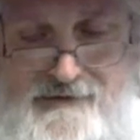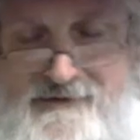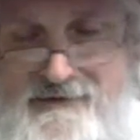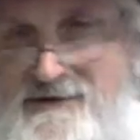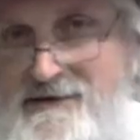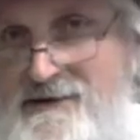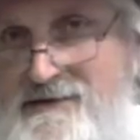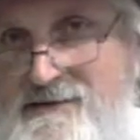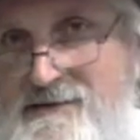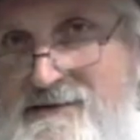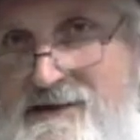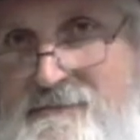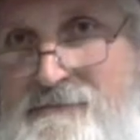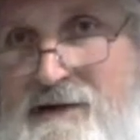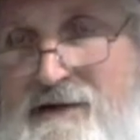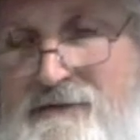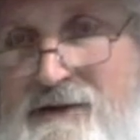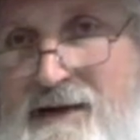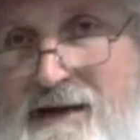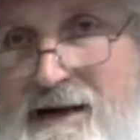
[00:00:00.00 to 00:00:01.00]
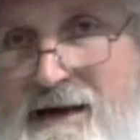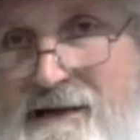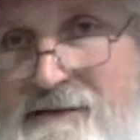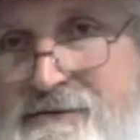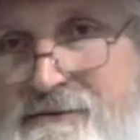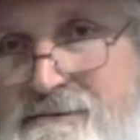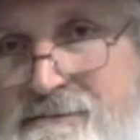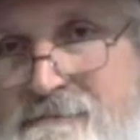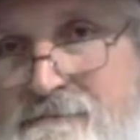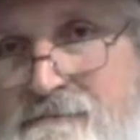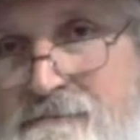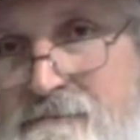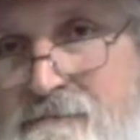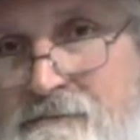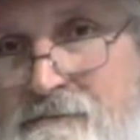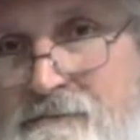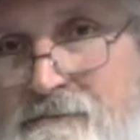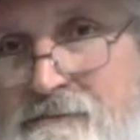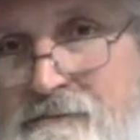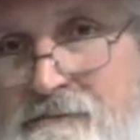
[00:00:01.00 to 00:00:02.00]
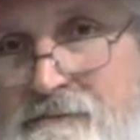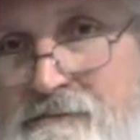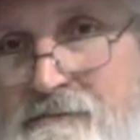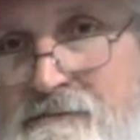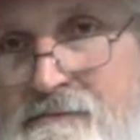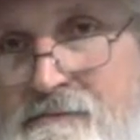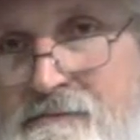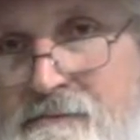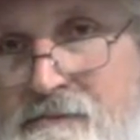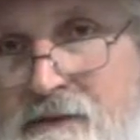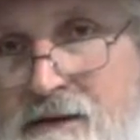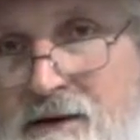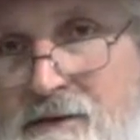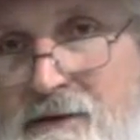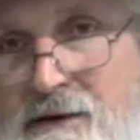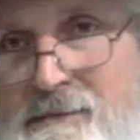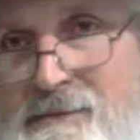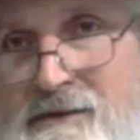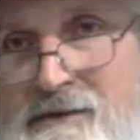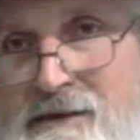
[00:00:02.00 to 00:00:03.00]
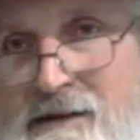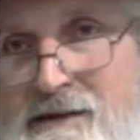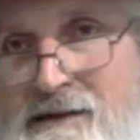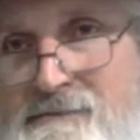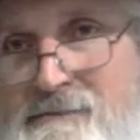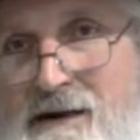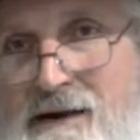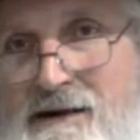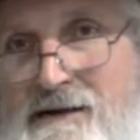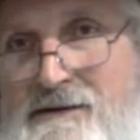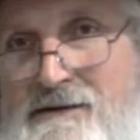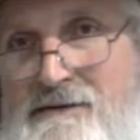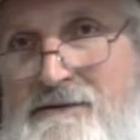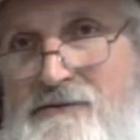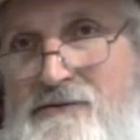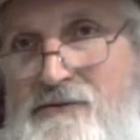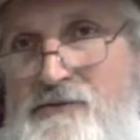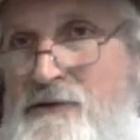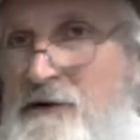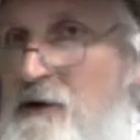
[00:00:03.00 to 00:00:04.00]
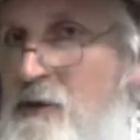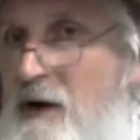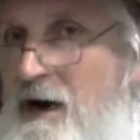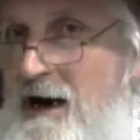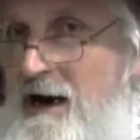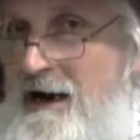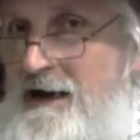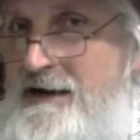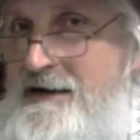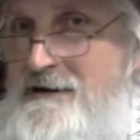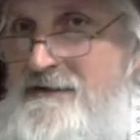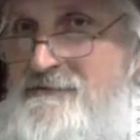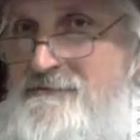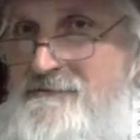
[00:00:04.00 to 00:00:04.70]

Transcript: is a symbol of life, represented by Ruach.